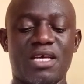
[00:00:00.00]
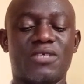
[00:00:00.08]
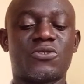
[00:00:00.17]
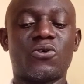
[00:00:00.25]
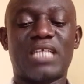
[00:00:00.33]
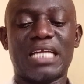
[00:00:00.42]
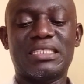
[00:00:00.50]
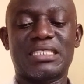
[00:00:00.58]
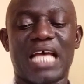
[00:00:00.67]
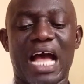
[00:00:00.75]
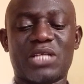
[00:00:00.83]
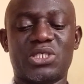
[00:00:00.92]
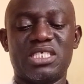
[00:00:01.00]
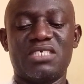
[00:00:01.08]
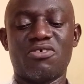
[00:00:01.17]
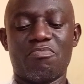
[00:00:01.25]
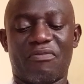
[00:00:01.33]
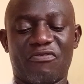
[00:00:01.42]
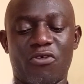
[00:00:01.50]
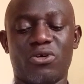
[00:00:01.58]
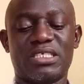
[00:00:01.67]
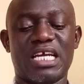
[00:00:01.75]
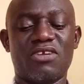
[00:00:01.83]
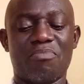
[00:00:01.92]
So that is actually number
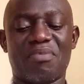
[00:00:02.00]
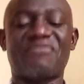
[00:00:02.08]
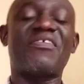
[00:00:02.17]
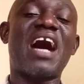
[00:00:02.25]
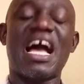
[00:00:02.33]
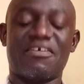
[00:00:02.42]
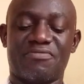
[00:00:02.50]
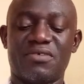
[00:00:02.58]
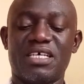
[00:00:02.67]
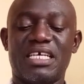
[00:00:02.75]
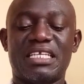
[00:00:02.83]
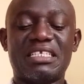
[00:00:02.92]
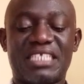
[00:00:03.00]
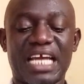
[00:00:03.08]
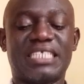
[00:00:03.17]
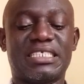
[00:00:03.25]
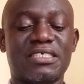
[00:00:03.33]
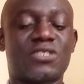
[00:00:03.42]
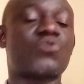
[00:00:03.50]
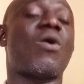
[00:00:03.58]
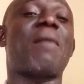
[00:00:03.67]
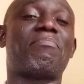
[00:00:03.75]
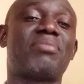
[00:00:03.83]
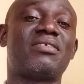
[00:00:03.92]
4. Then number 5, debt
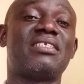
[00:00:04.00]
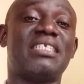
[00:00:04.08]
swap.